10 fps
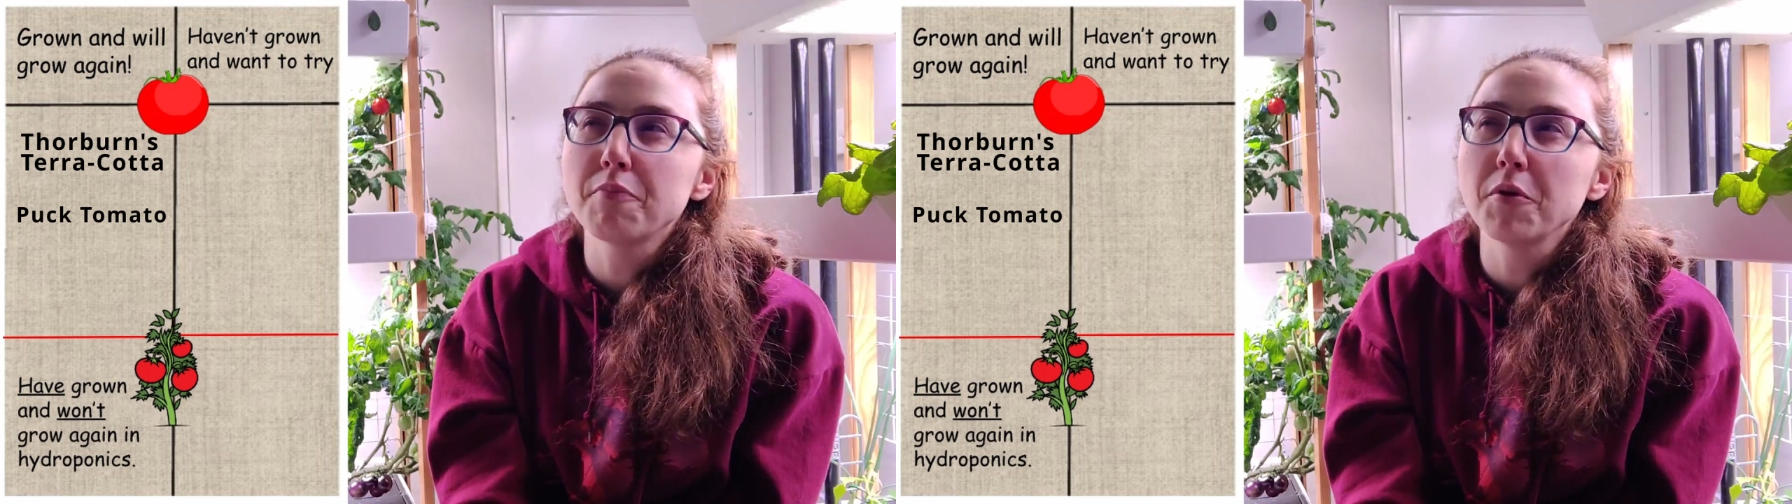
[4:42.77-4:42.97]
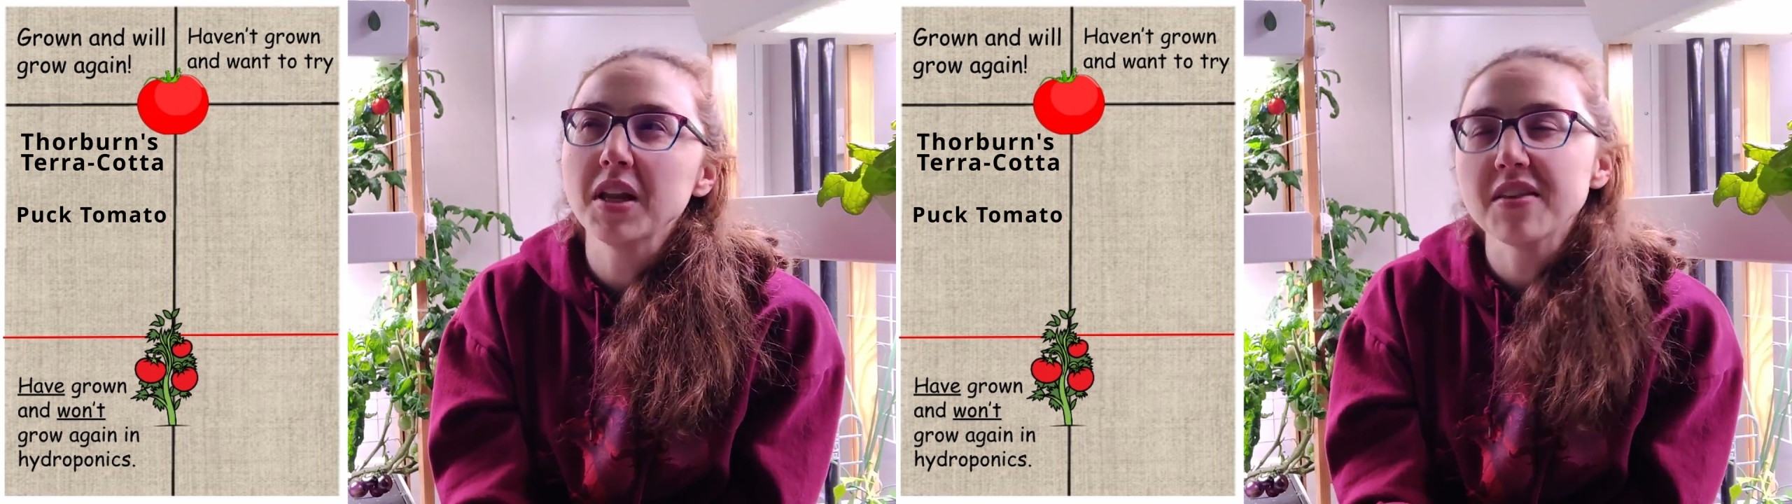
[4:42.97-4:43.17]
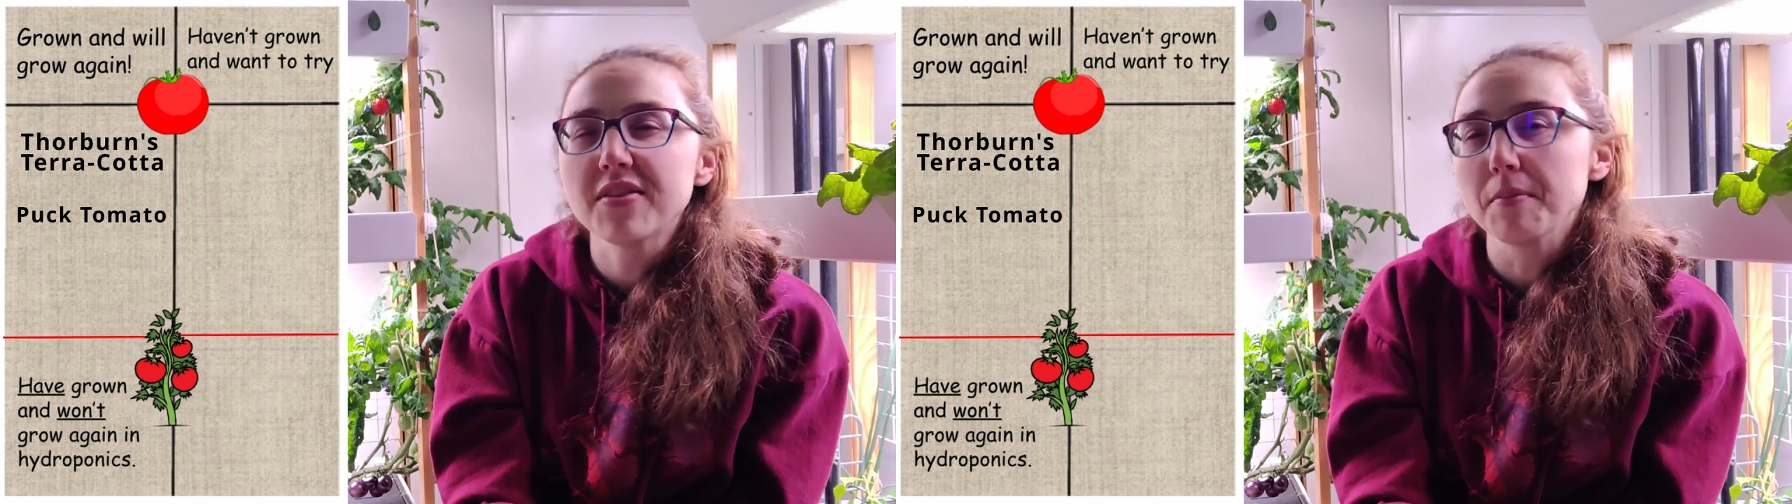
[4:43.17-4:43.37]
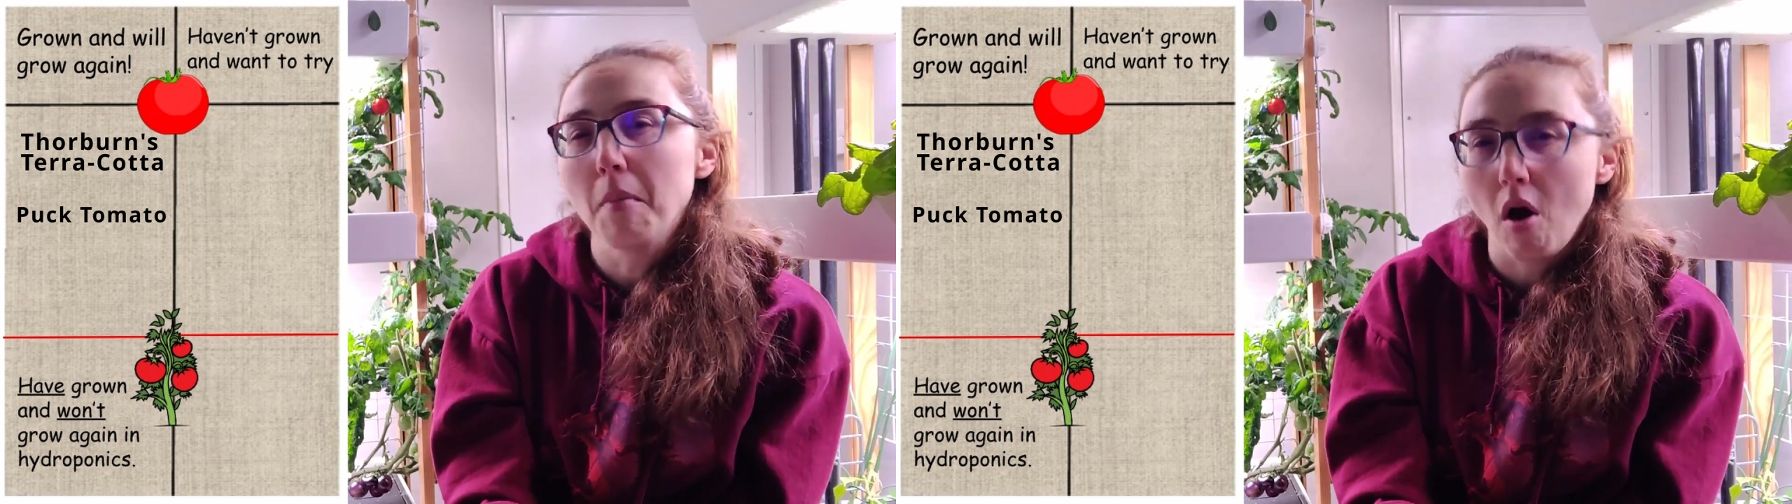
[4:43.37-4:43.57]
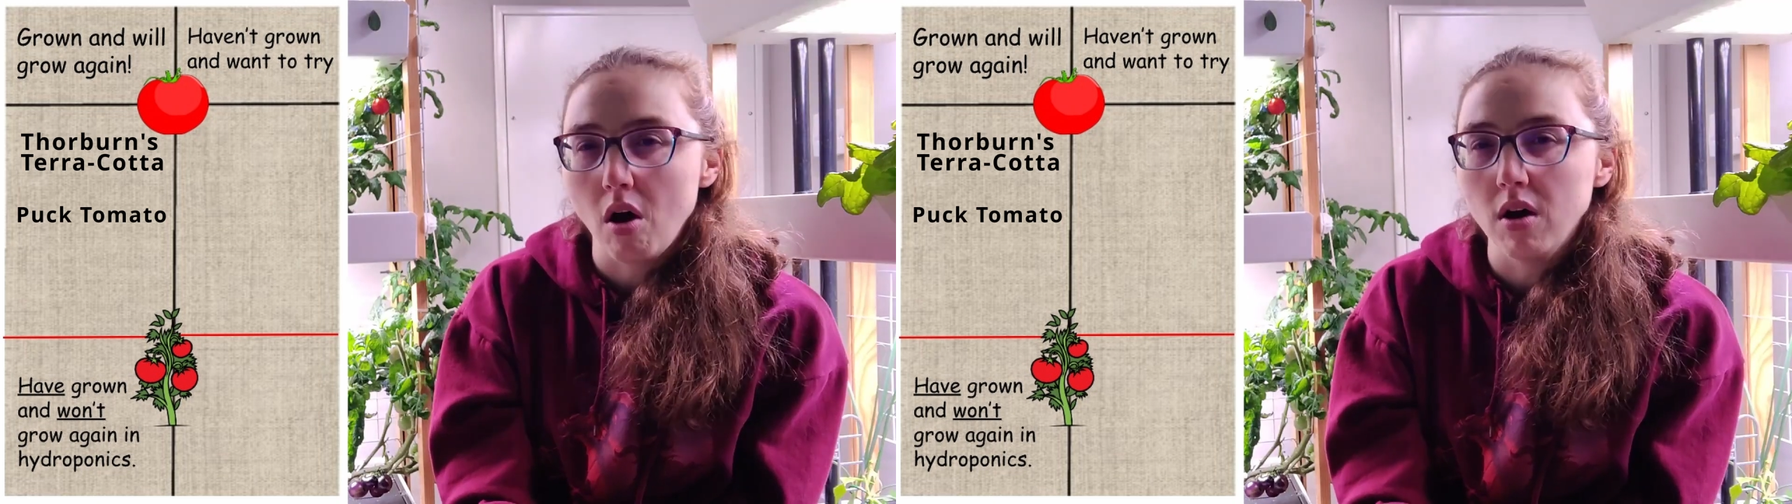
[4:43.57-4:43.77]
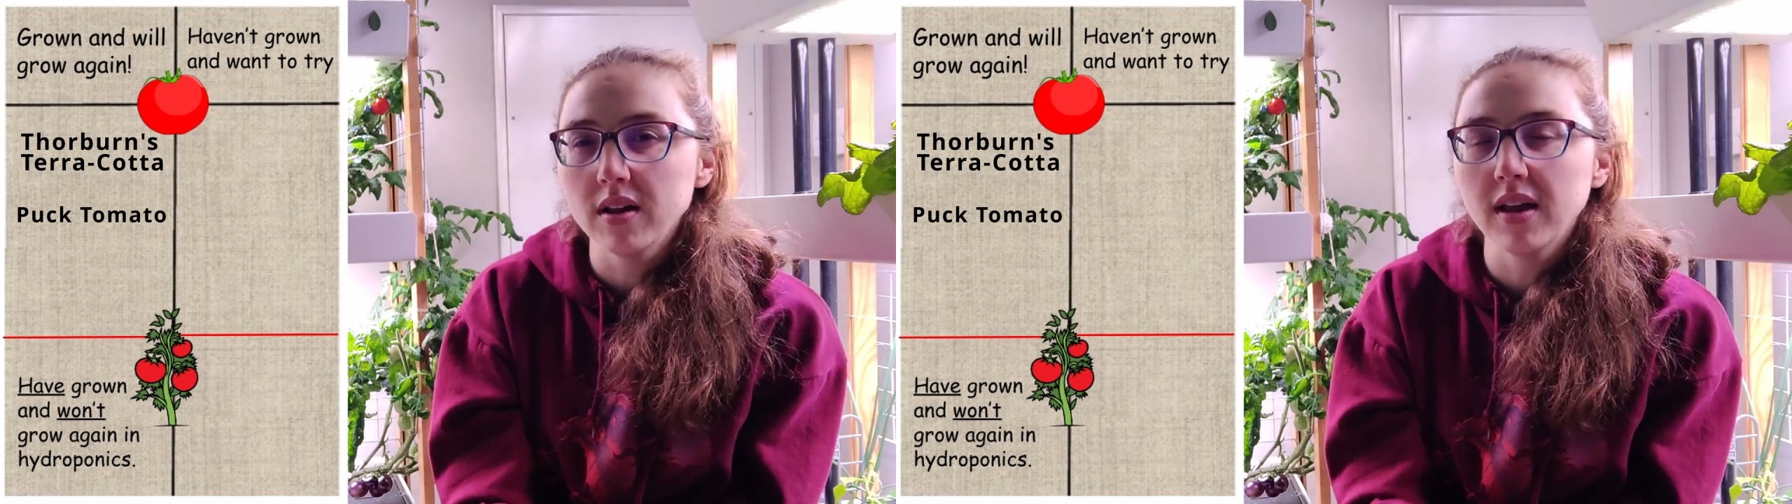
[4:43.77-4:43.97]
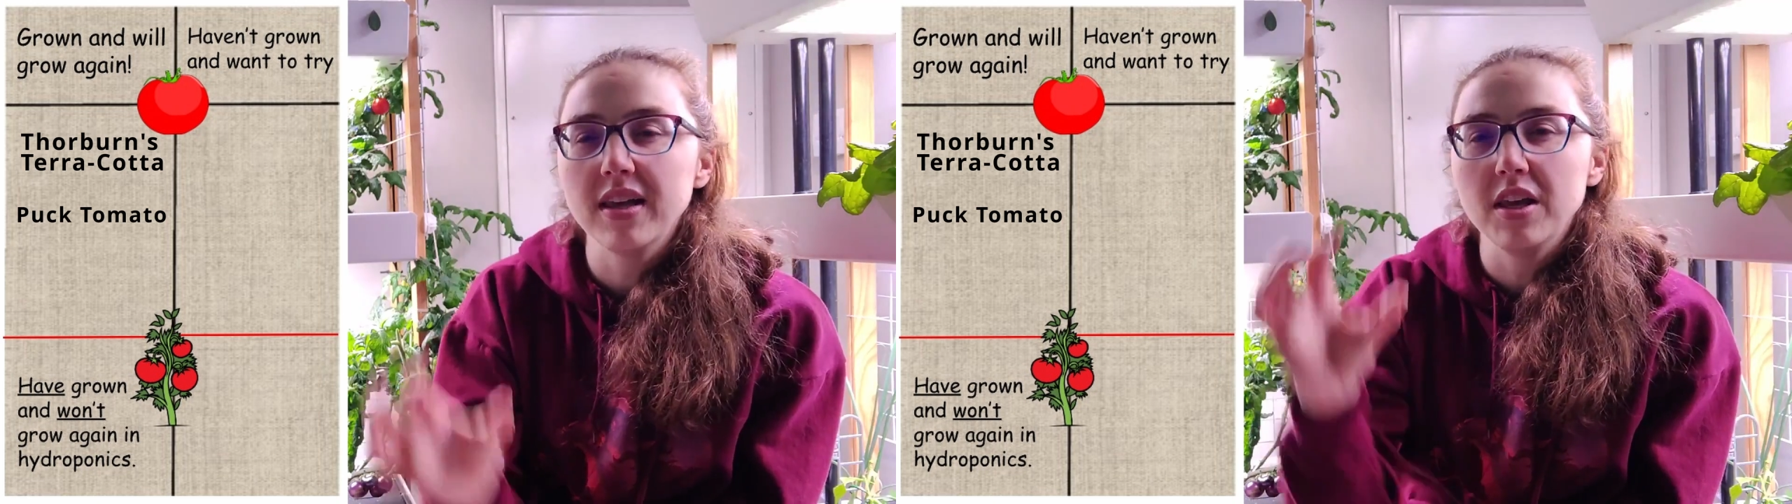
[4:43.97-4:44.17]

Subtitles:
pretty small.